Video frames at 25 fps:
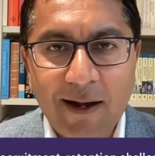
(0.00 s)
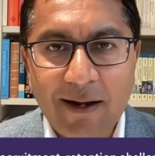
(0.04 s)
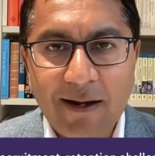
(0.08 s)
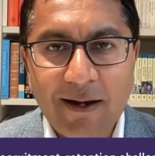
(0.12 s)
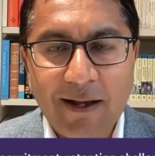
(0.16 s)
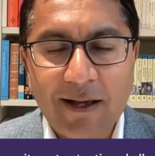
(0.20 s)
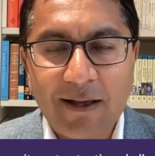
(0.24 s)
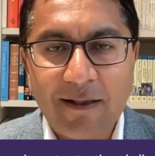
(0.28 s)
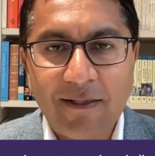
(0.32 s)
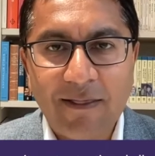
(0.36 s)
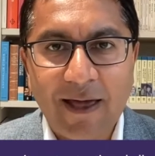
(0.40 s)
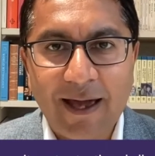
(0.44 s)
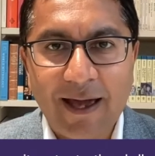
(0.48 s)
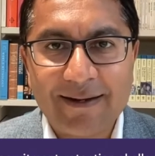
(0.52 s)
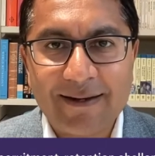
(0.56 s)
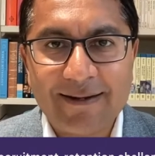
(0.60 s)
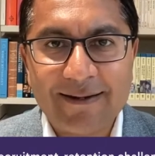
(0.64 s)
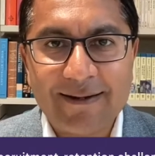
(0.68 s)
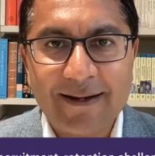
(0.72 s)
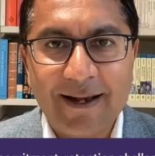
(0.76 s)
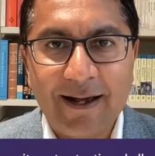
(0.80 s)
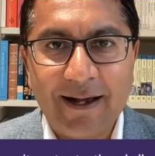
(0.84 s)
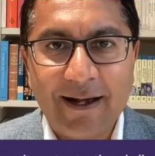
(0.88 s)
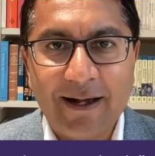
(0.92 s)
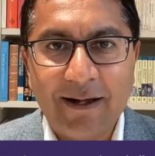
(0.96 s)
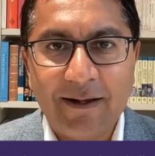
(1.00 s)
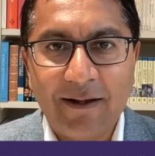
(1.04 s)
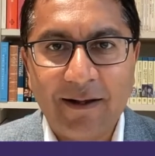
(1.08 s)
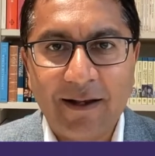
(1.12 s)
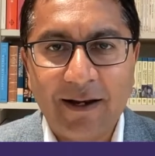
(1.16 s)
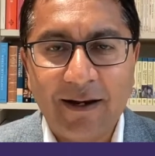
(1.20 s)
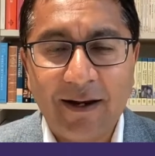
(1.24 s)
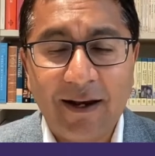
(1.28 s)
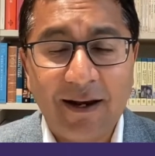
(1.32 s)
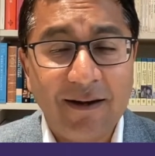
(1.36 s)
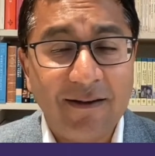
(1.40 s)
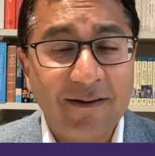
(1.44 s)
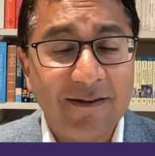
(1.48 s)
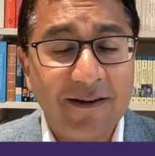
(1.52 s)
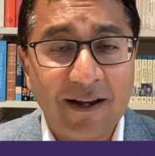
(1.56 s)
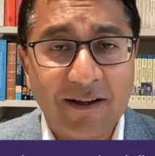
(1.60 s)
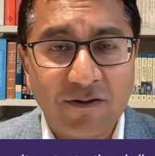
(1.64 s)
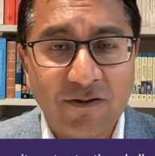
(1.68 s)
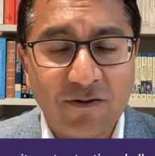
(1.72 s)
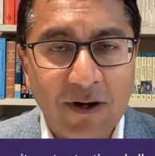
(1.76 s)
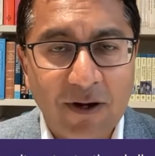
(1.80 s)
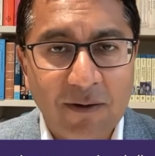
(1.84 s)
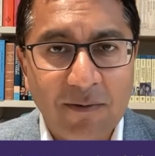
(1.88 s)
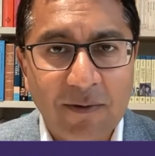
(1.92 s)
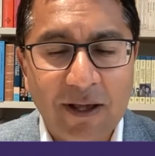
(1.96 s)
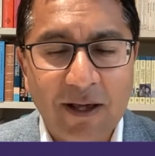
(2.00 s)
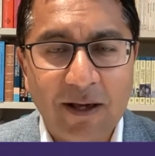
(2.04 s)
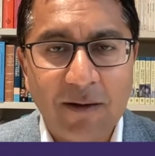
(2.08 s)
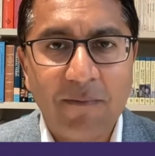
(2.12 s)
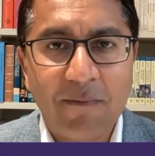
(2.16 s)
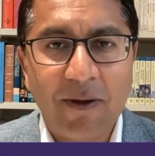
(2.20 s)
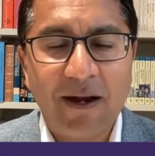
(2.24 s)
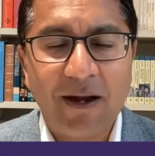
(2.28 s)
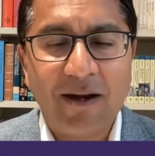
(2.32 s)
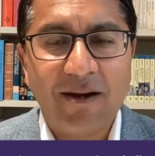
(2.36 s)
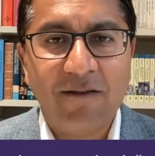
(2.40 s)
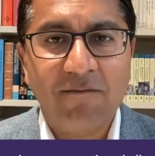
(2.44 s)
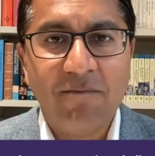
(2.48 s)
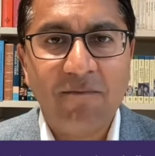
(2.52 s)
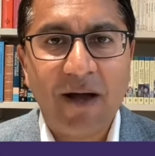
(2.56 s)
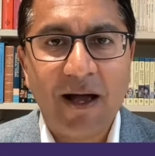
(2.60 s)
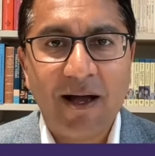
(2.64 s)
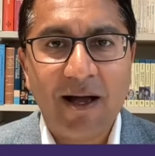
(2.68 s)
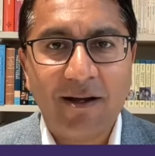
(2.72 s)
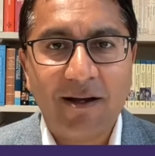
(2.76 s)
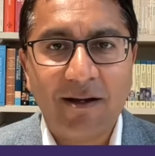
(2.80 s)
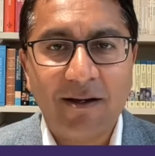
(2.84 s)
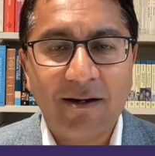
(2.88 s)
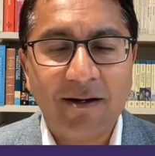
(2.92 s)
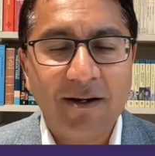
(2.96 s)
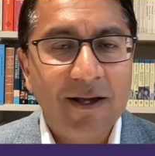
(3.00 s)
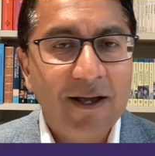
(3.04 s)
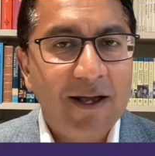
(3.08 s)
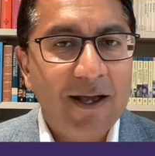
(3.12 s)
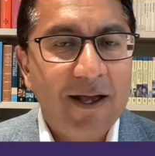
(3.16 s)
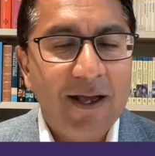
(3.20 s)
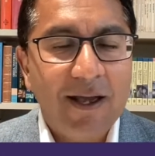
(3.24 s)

finding that it is an extremely competitive market.